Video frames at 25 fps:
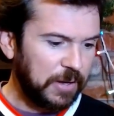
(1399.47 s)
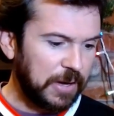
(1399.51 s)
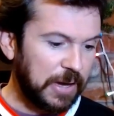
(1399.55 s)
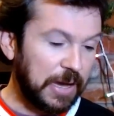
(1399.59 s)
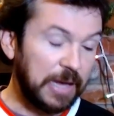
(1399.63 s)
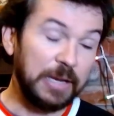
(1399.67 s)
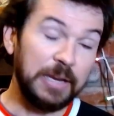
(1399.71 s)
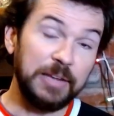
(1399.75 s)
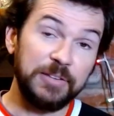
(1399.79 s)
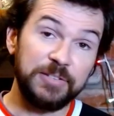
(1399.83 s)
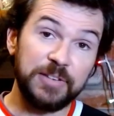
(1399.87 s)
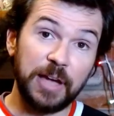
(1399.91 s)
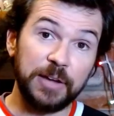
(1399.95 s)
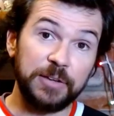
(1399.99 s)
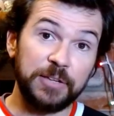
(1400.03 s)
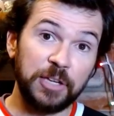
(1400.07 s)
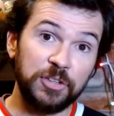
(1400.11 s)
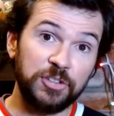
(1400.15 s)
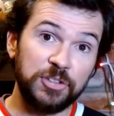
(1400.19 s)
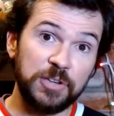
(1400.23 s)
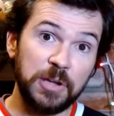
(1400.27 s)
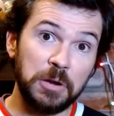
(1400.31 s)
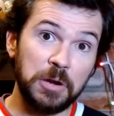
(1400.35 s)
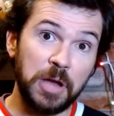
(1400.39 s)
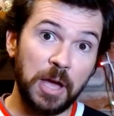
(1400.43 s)
And he's got
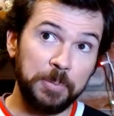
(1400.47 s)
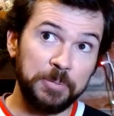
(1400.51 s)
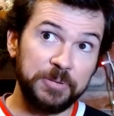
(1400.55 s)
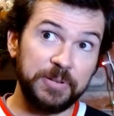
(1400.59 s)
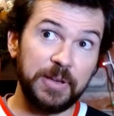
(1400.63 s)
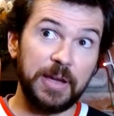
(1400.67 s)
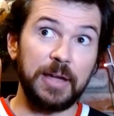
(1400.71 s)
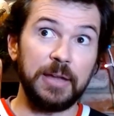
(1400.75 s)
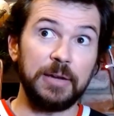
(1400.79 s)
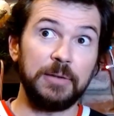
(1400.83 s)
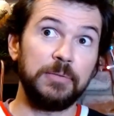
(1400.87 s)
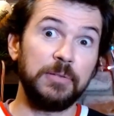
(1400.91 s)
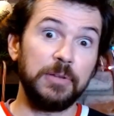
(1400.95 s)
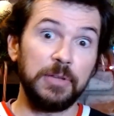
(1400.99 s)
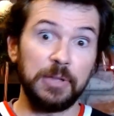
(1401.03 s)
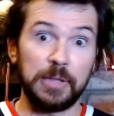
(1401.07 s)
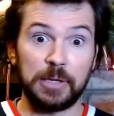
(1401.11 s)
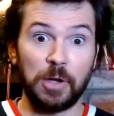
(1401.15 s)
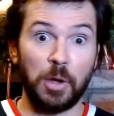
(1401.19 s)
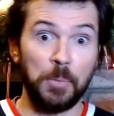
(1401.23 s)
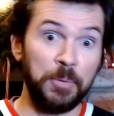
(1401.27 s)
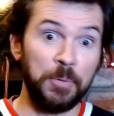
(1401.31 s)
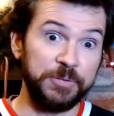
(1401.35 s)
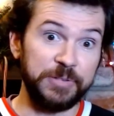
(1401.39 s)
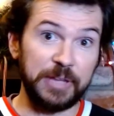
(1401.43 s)
touchdown upside,
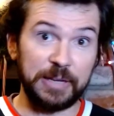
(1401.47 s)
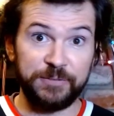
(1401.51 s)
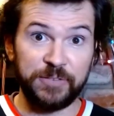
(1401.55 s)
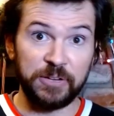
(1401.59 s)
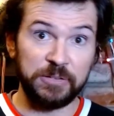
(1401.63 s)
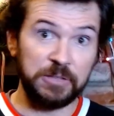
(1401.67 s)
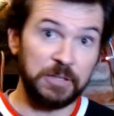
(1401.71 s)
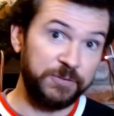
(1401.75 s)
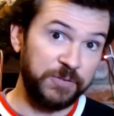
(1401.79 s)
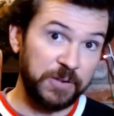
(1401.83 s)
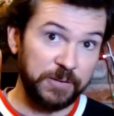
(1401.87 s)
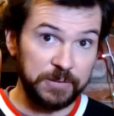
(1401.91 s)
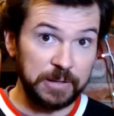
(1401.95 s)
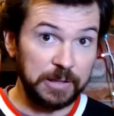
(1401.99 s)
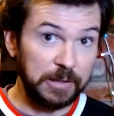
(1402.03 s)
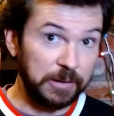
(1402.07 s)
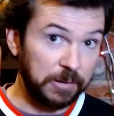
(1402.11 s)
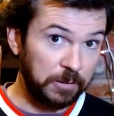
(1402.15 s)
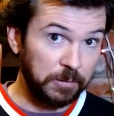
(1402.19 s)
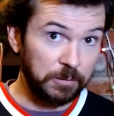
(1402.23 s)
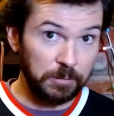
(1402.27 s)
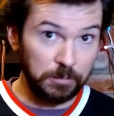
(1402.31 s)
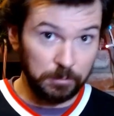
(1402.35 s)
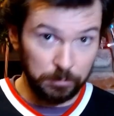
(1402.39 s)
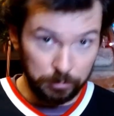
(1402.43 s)
almost like
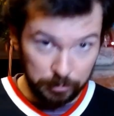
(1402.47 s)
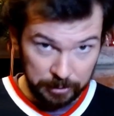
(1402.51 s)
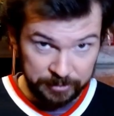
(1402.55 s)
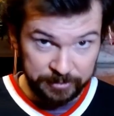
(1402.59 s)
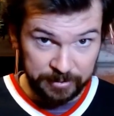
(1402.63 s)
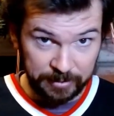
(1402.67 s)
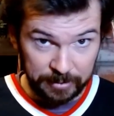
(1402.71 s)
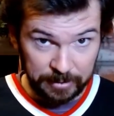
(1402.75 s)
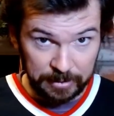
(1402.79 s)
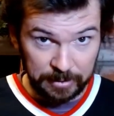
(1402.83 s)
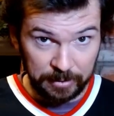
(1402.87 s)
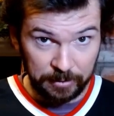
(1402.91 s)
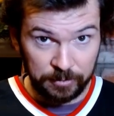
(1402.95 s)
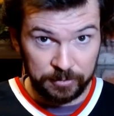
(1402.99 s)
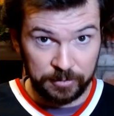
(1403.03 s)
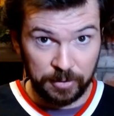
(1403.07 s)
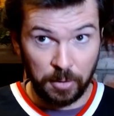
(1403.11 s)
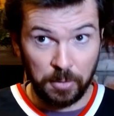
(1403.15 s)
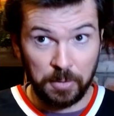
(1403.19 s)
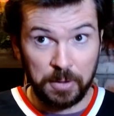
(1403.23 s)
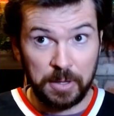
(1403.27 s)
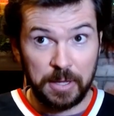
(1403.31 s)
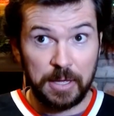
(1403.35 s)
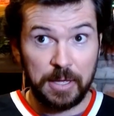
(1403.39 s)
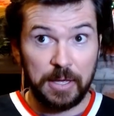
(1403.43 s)
50-50 recently.
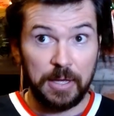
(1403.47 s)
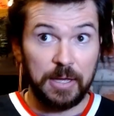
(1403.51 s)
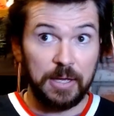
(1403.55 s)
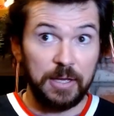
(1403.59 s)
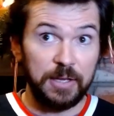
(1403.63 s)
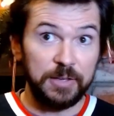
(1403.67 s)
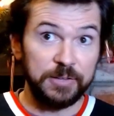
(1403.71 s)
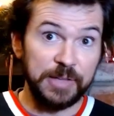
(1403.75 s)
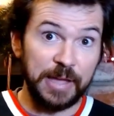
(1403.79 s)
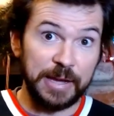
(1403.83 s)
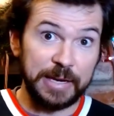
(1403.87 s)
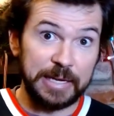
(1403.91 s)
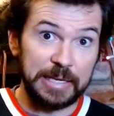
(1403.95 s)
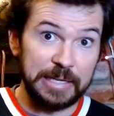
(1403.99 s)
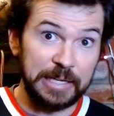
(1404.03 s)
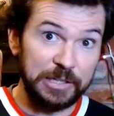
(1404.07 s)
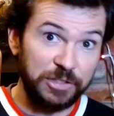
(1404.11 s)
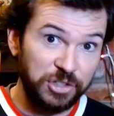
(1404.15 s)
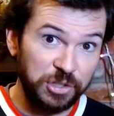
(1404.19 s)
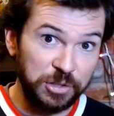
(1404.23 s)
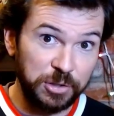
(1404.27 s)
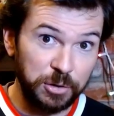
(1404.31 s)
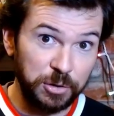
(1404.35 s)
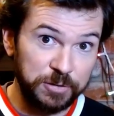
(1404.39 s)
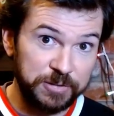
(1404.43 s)
So he's not going to
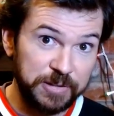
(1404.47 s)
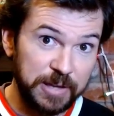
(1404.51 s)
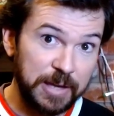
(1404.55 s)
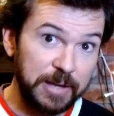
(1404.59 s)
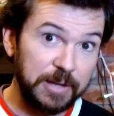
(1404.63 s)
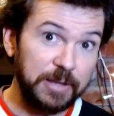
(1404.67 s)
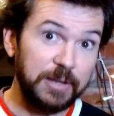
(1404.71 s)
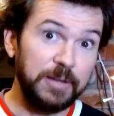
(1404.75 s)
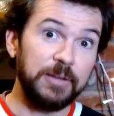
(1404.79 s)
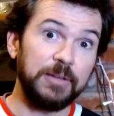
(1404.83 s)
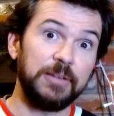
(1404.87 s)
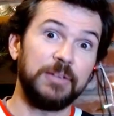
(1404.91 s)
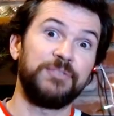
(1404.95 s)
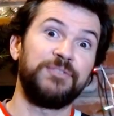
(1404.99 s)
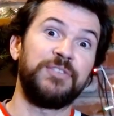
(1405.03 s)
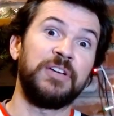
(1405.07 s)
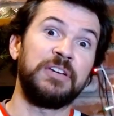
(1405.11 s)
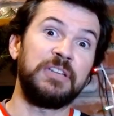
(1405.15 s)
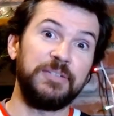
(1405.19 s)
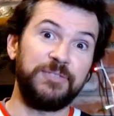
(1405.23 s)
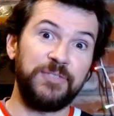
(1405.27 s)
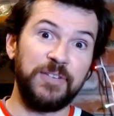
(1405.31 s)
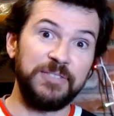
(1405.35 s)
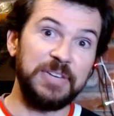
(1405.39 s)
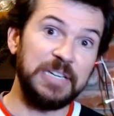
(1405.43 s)
get you a goose egg,
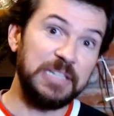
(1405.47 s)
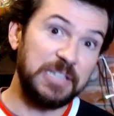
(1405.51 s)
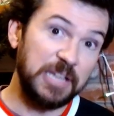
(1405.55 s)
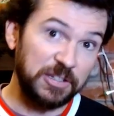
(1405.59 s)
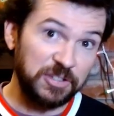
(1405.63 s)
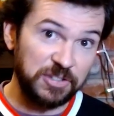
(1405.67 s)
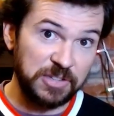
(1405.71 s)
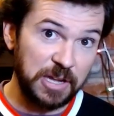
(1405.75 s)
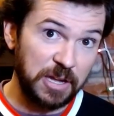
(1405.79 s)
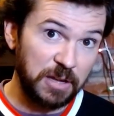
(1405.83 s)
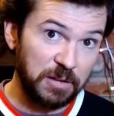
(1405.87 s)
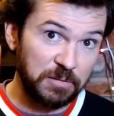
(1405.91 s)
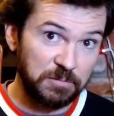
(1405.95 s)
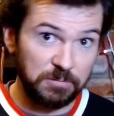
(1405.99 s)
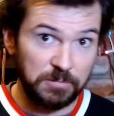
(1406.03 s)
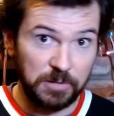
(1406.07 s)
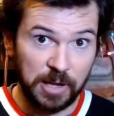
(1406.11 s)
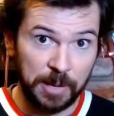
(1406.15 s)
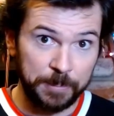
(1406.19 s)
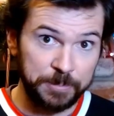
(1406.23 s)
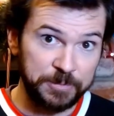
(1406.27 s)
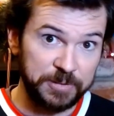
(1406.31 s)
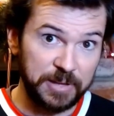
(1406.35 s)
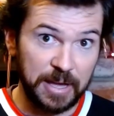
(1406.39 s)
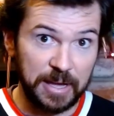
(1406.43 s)
50-50 touchdown
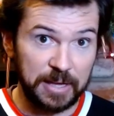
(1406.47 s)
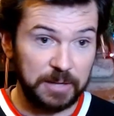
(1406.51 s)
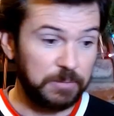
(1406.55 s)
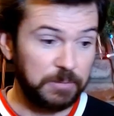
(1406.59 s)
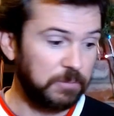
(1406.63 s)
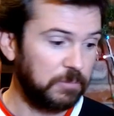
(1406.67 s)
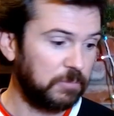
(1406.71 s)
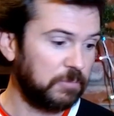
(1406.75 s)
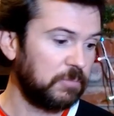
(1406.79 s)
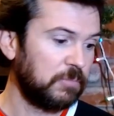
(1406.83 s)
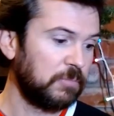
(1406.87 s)
upside.